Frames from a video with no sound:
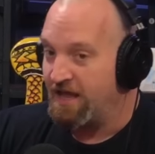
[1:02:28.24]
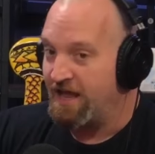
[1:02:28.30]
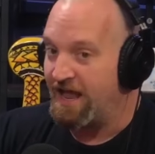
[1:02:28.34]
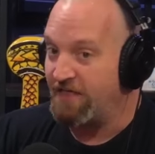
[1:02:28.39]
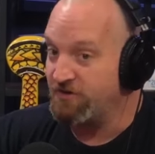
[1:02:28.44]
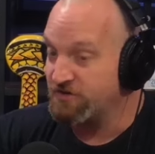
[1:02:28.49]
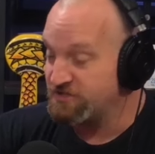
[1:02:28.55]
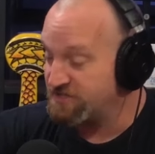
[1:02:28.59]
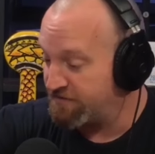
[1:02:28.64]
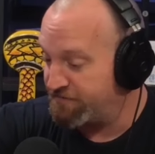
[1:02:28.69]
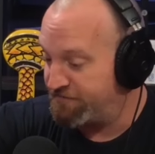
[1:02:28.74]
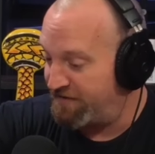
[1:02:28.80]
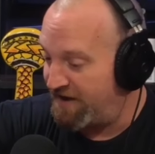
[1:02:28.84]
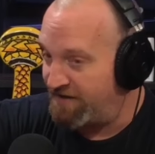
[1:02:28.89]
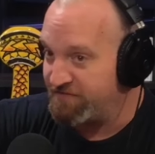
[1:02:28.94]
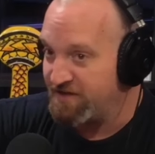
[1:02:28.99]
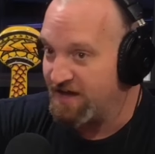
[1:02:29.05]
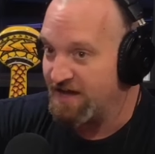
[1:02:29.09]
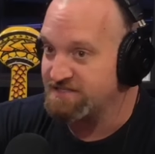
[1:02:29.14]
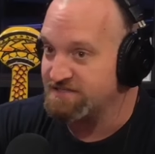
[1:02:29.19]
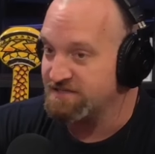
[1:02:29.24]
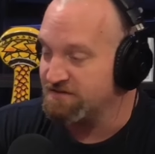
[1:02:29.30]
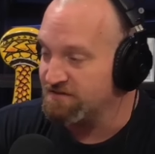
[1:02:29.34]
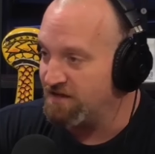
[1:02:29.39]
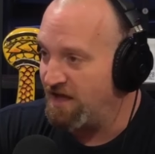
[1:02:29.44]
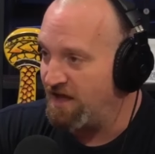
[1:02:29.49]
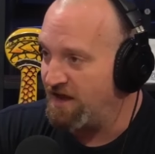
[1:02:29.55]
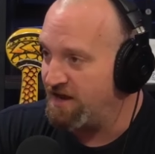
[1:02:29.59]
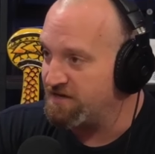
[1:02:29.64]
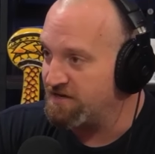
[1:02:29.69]
And there's like 5 guys in a
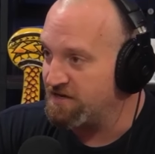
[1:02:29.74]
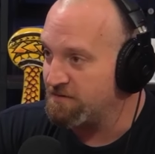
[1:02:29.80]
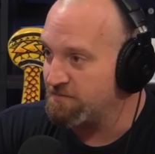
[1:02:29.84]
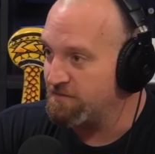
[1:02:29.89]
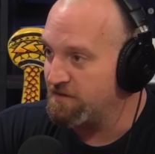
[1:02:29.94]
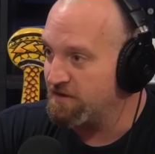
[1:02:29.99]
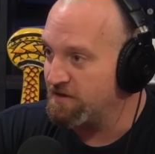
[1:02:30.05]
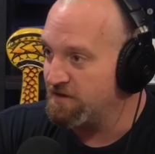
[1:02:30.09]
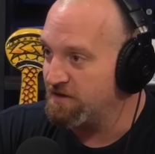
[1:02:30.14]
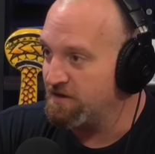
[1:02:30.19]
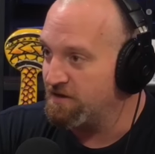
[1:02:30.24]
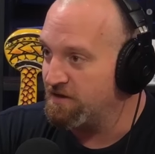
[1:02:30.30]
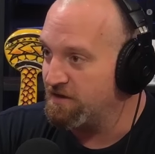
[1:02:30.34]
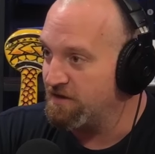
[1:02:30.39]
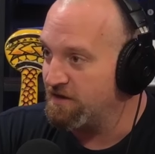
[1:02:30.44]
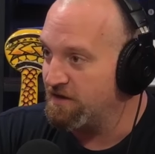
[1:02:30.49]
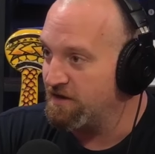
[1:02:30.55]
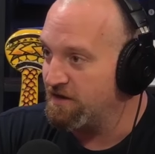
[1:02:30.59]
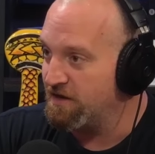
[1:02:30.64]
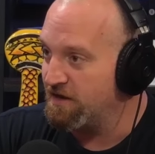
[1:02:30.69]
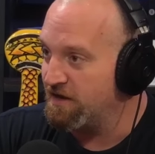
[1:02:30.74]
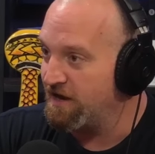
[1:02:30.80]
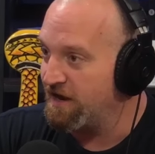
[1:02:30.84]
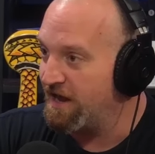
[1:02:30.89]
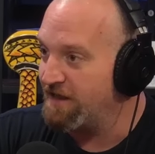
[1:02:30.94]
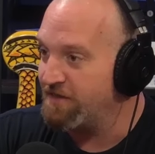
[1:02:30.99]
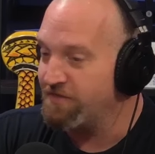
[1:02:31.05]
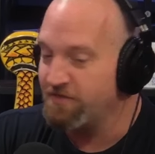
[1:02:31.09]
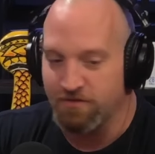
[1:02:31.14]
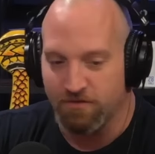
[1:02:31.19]
line,
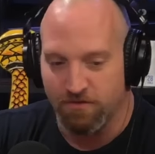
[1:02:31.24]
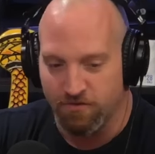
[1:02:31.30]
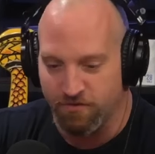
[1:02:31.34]
and